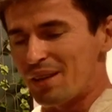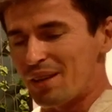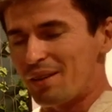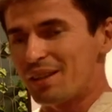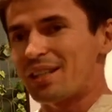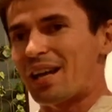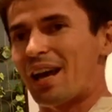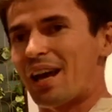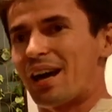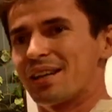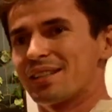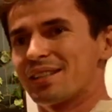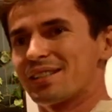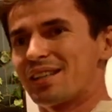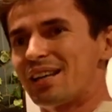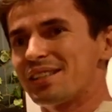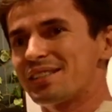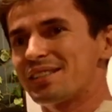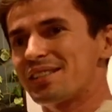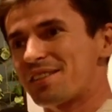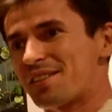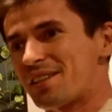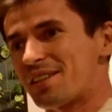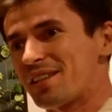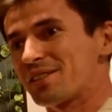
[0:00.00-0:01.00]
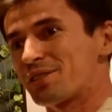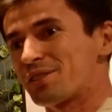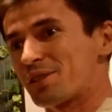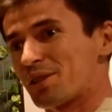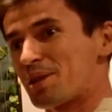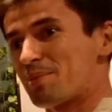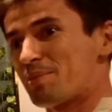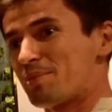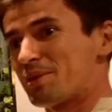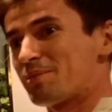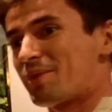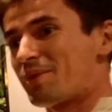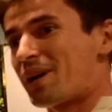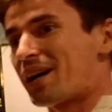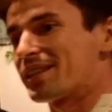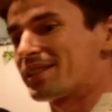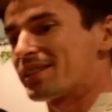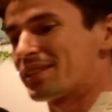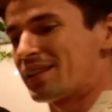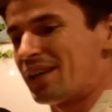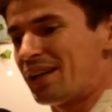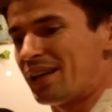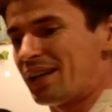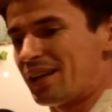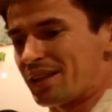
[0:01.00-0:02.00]
But yeah, that's the thing to keep in
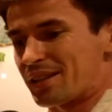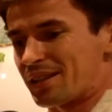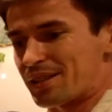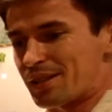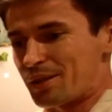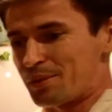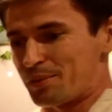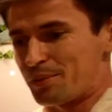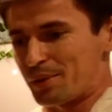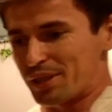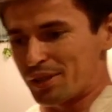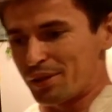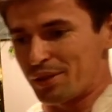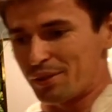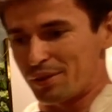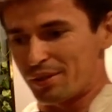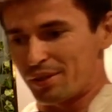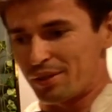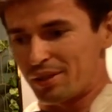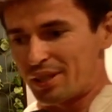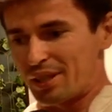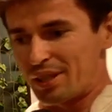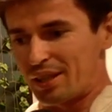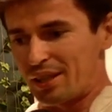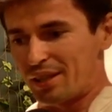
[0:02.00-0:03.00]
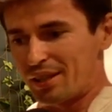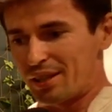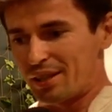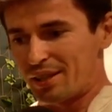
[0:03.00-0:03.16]
mind. So when you,